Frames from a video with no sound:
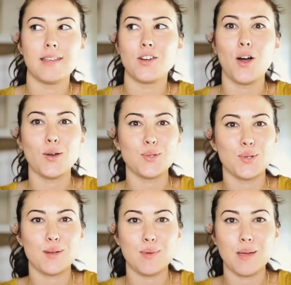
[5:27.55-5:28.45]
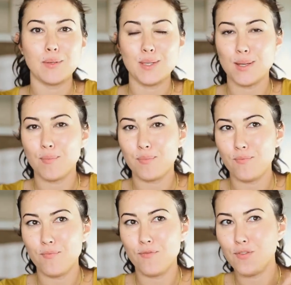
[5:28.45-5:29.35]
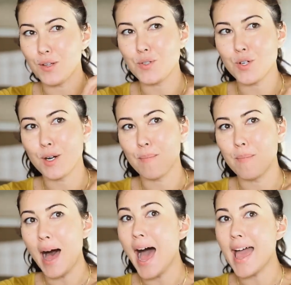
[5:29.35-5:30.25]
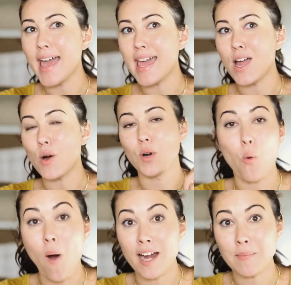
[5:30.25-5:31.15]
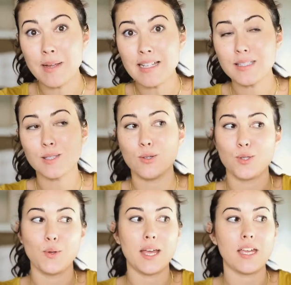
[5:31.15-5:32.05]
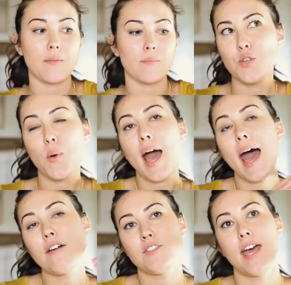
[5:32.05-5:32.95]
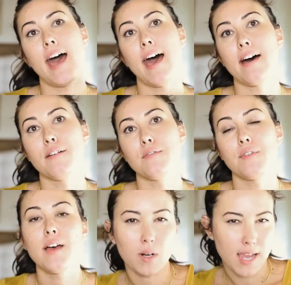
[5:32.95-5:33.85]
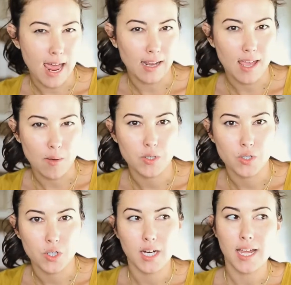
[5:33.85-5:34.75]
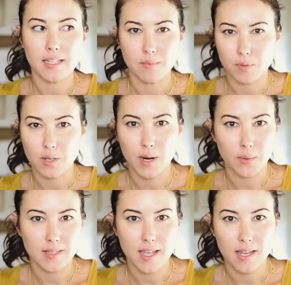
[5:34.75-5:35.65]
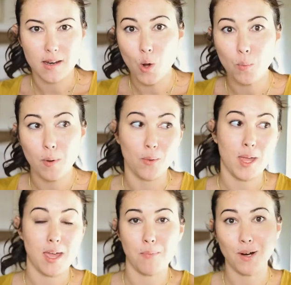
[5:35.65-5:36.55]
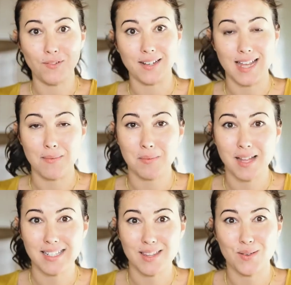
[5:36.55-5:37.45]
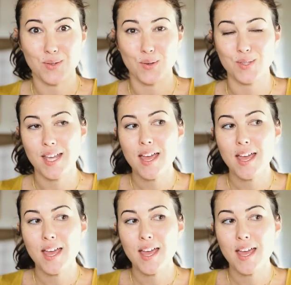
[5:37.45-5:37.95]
You're also going to be able to filter by requirements. So, like, do you have to have organic chemistry as a prerequisite? Nope. Okay, perfect. I'm applying to those schools.